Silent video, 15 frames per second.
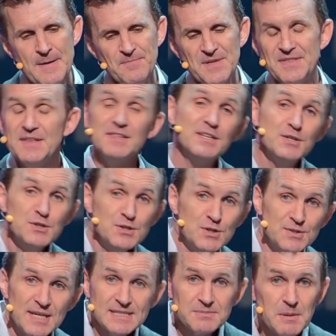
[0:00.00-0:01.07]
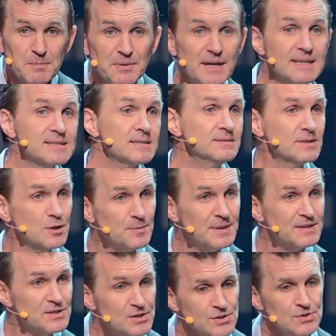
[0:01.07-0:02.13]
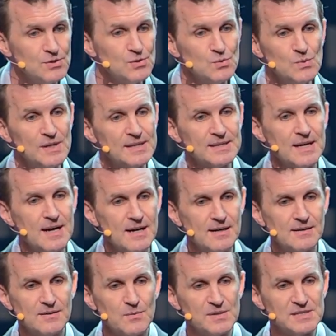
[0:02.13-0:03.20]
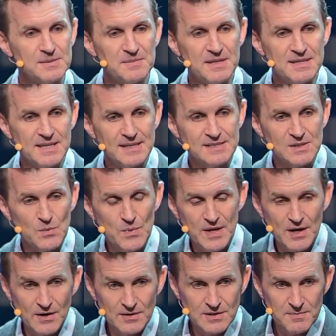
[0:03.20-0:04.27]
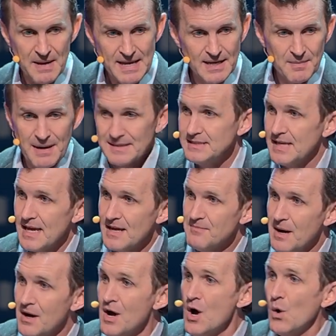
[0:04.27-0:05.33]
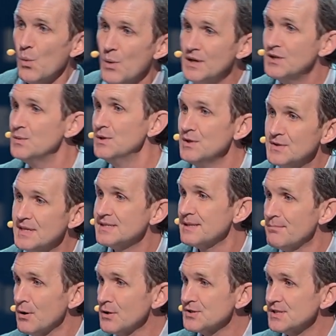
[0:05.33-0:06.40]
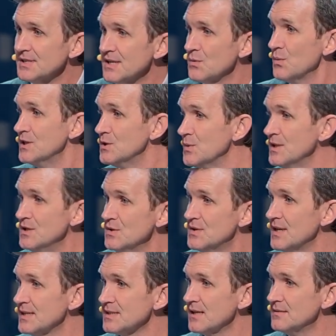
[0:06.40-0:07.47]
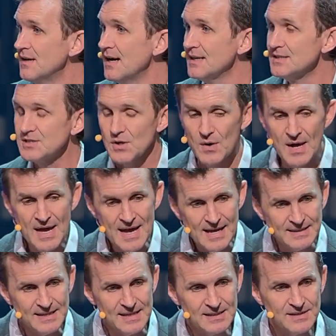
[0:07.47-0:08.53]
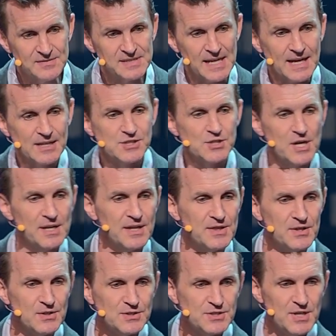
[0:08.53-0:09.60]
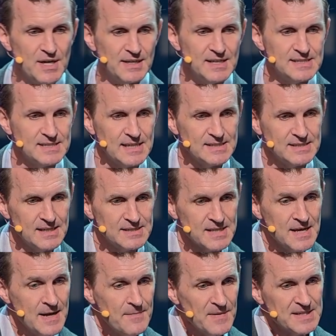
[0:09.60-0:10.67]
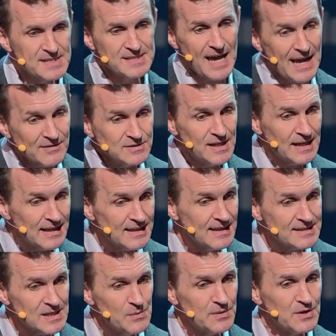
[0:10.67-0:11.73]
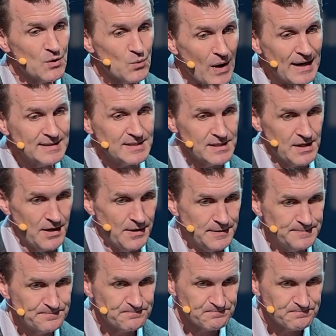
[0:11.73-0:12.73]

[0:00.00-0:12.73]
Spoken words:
And then the New Testament plays a little bit too with some of the things that we are debating about today, about when do we do things in person and when do we do things online. So at the end of 2 John and 3 John, he says this. He says, I have a lot of things I wanted to write to y'all.